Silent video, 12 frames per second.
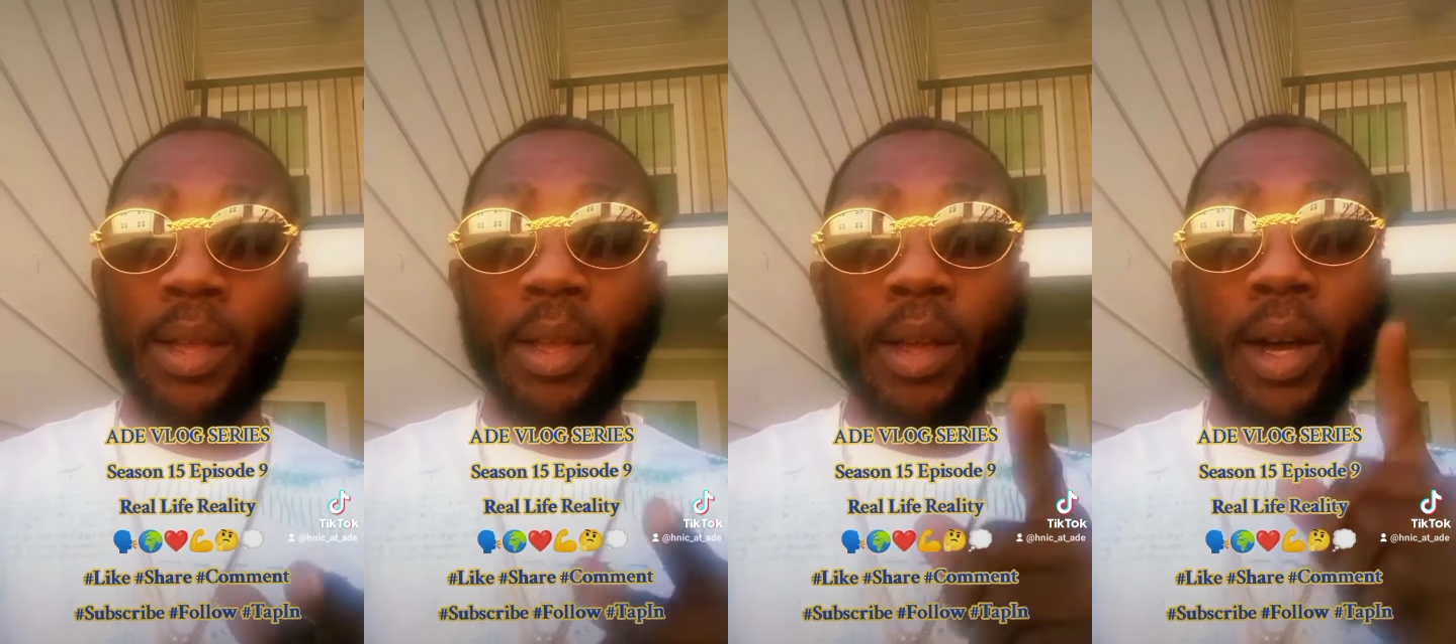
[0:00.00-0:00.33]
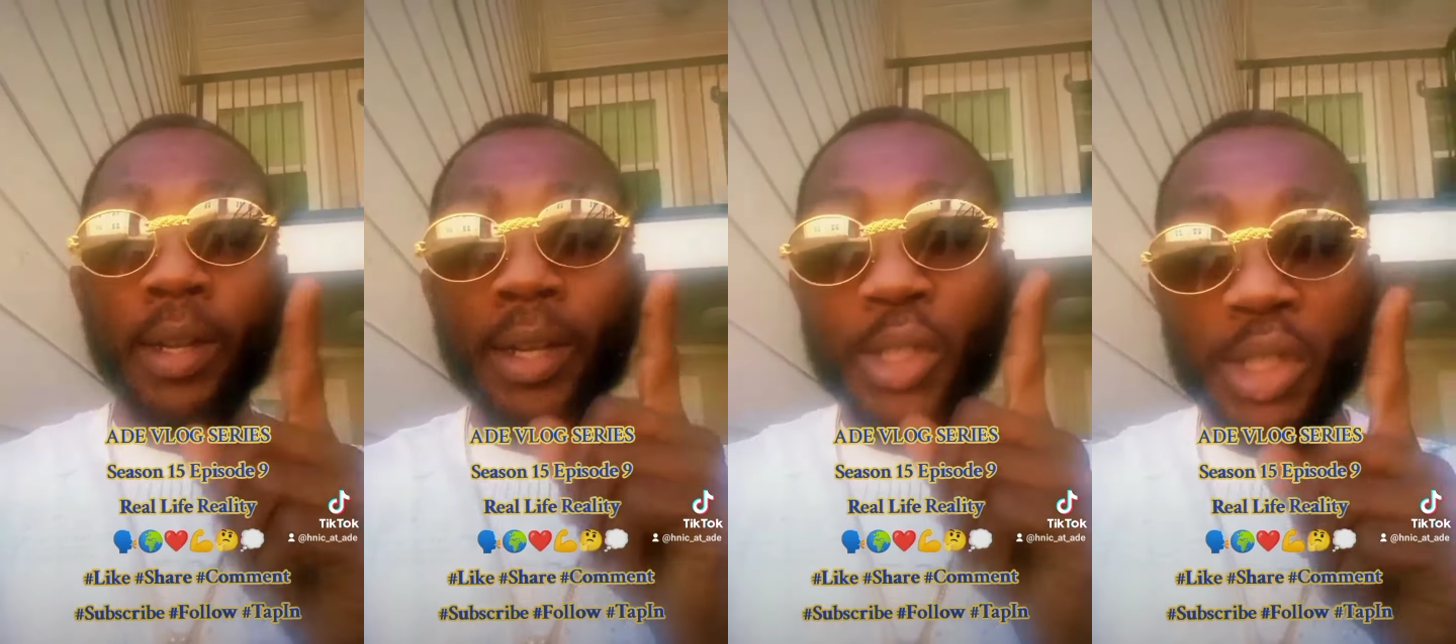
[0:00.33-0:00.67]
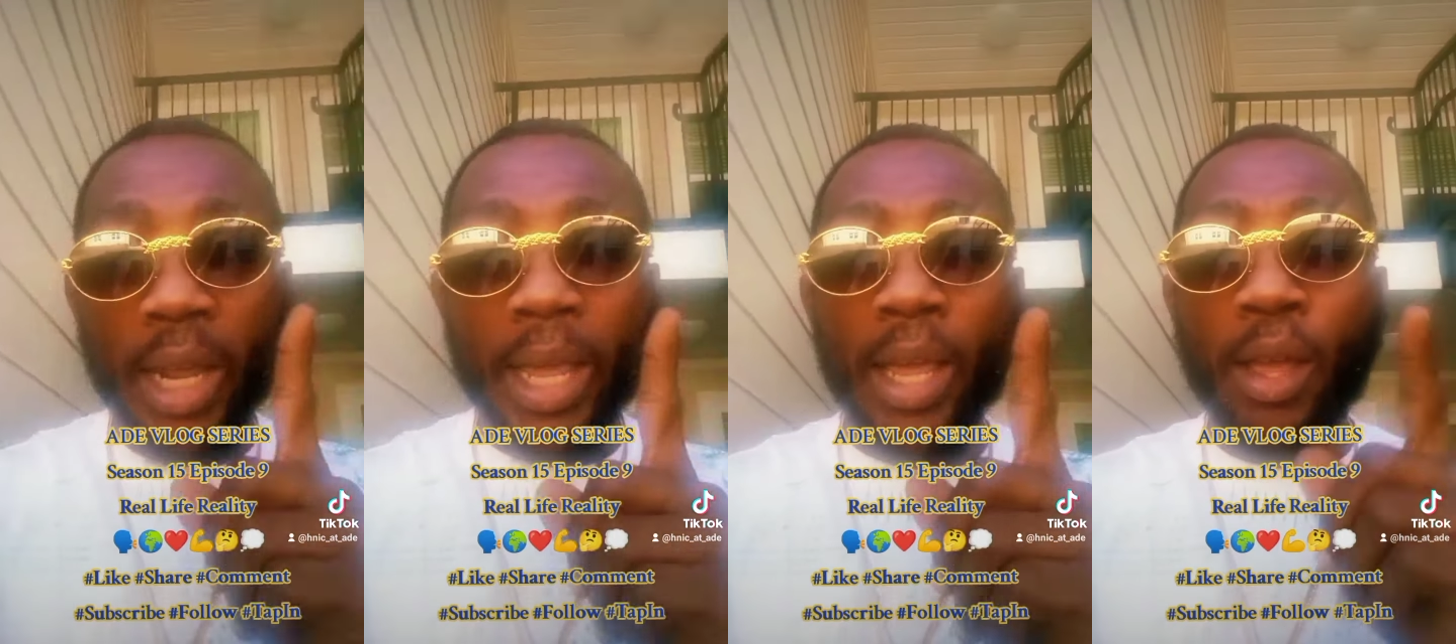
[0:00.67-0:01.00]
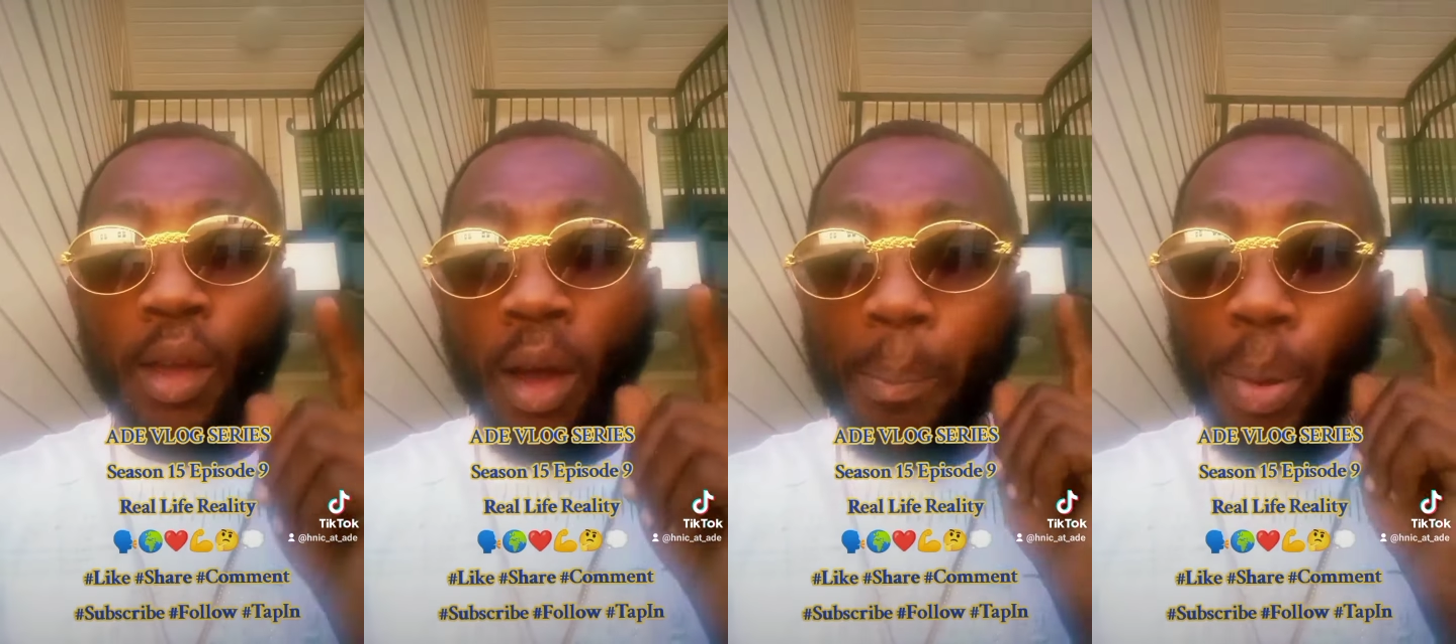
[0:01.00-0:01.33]
Understand,
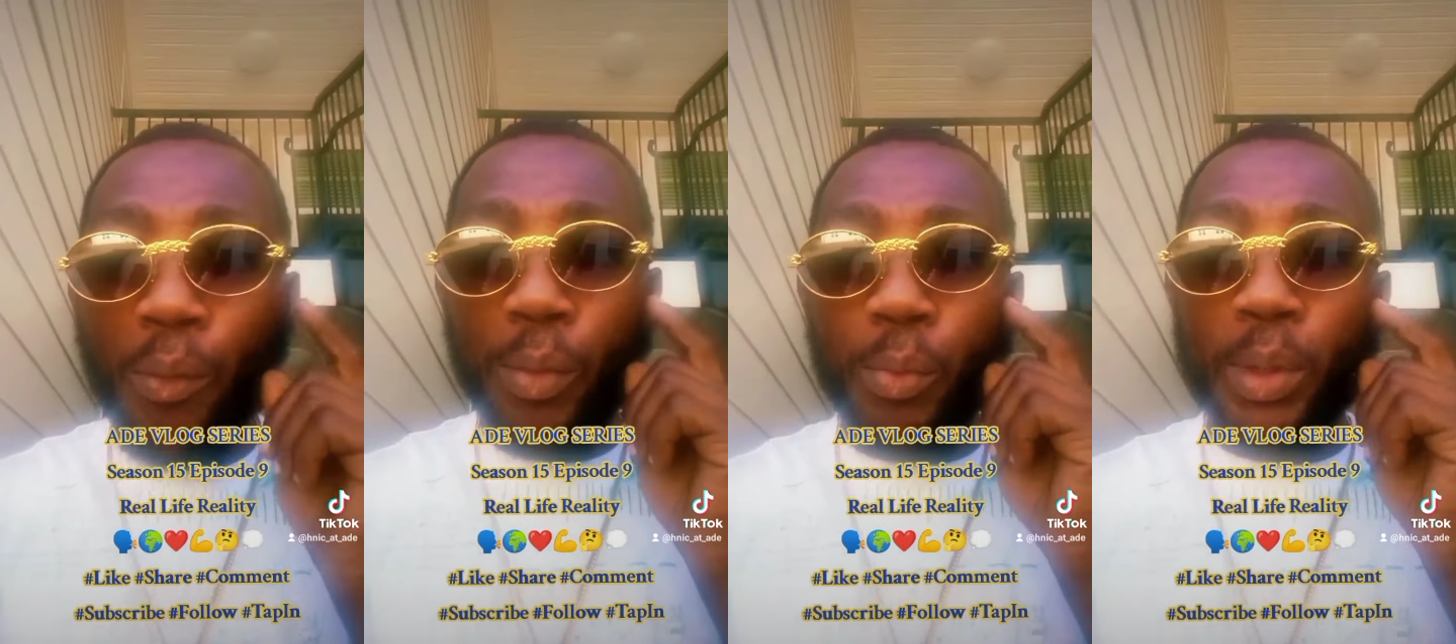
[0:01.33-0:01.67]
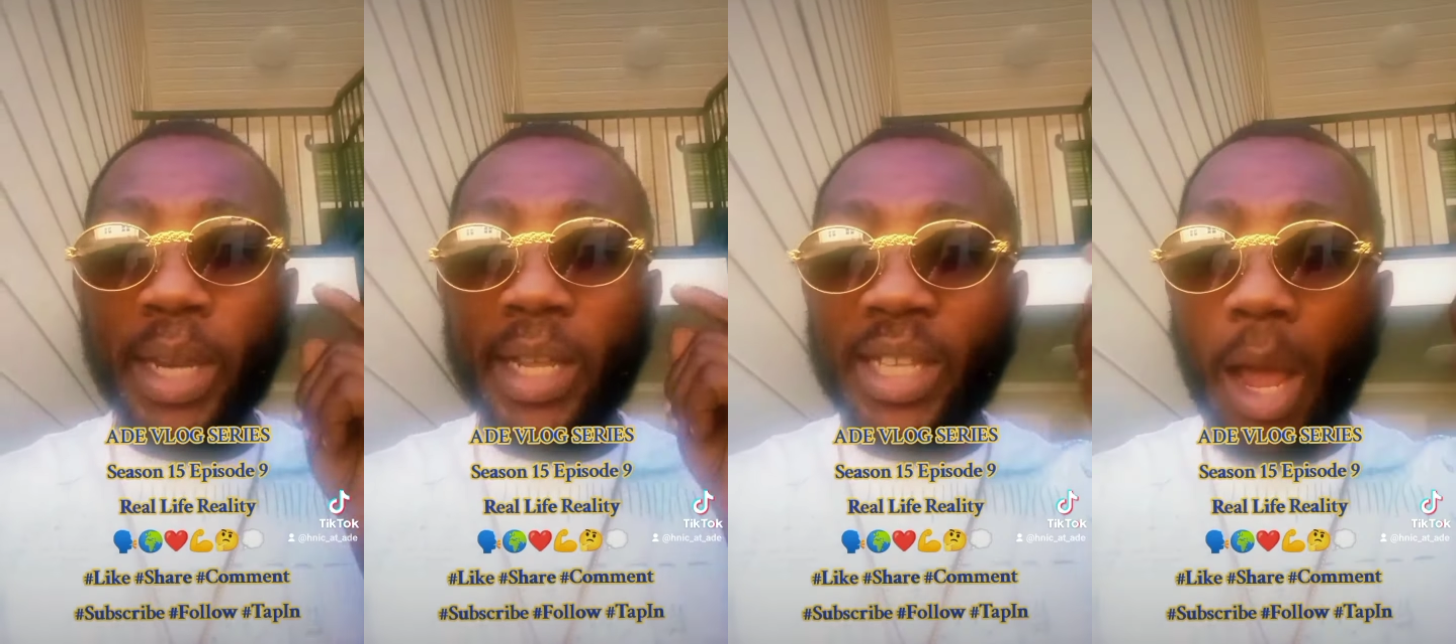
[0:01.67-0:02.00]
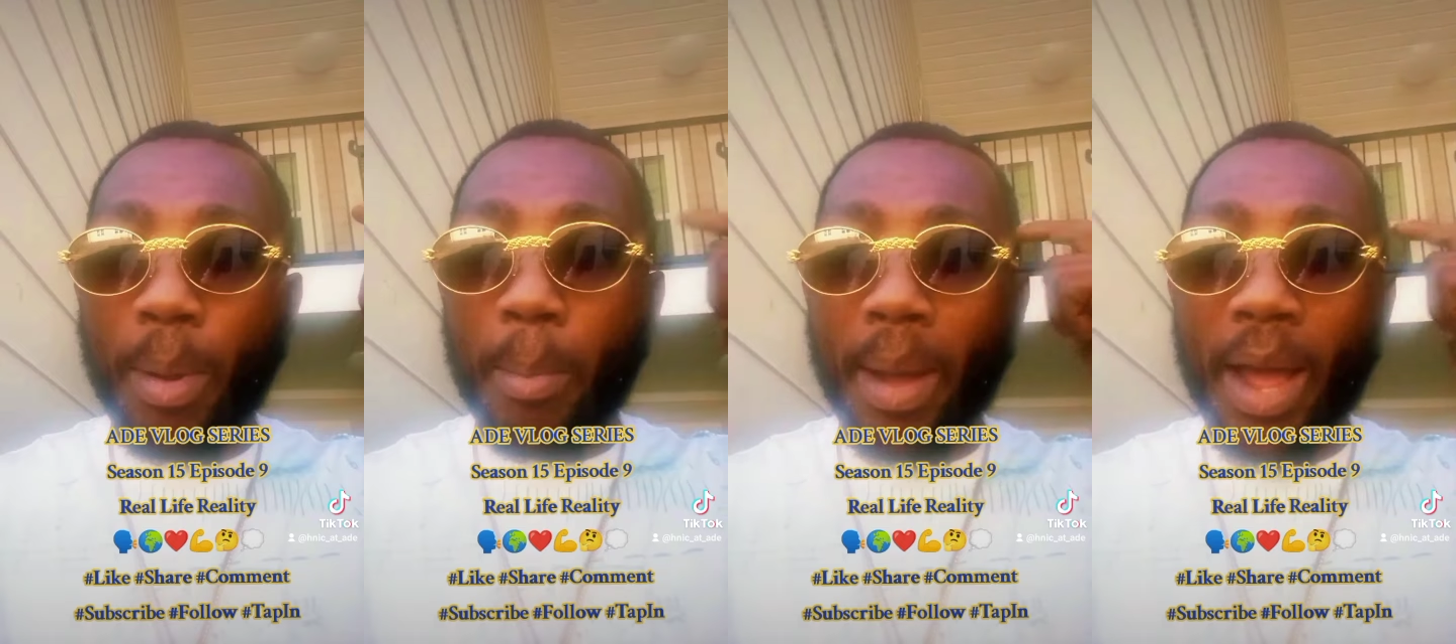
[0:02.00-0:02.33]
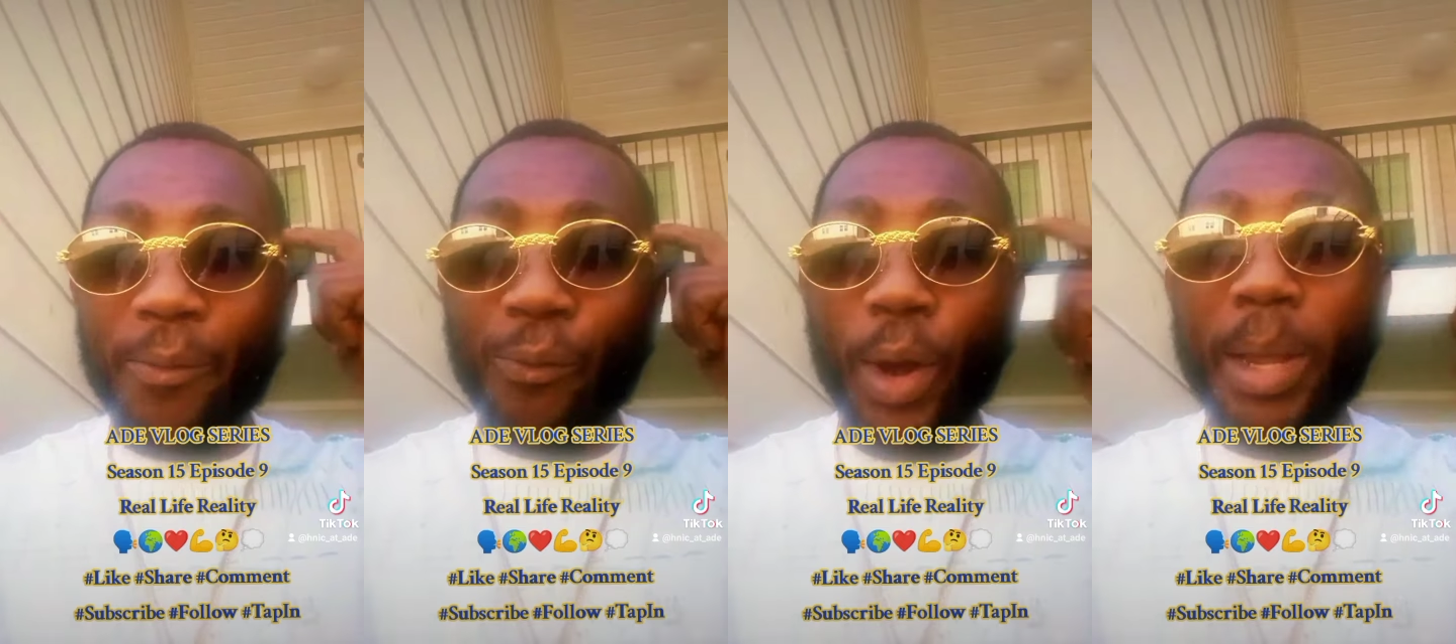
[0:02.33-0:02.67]
a person with that type of mind frame